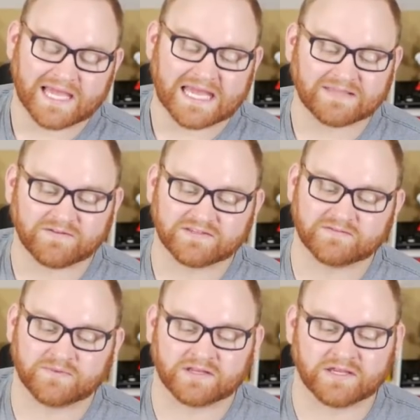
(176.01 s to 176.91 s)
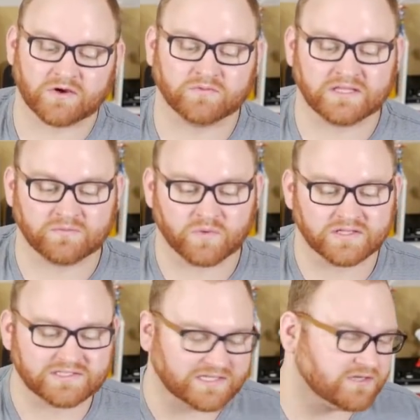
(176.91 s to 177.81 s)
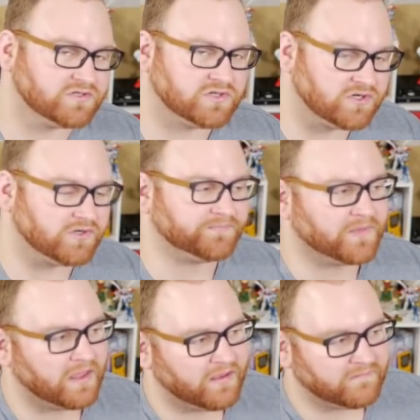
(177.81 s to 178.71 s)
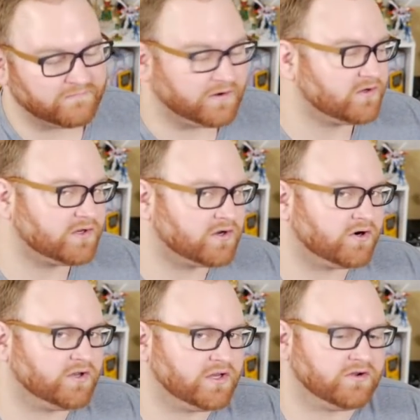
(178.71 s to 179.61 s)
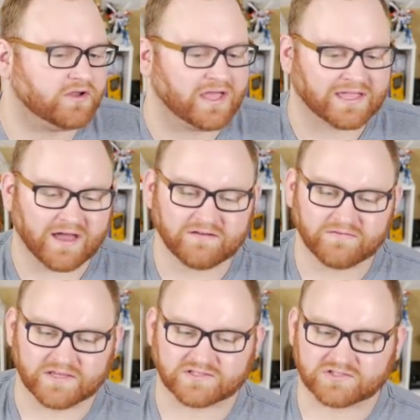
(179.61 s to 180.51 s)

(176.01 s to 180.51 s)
Activate this ability only once each turn. Very good card here, kind of a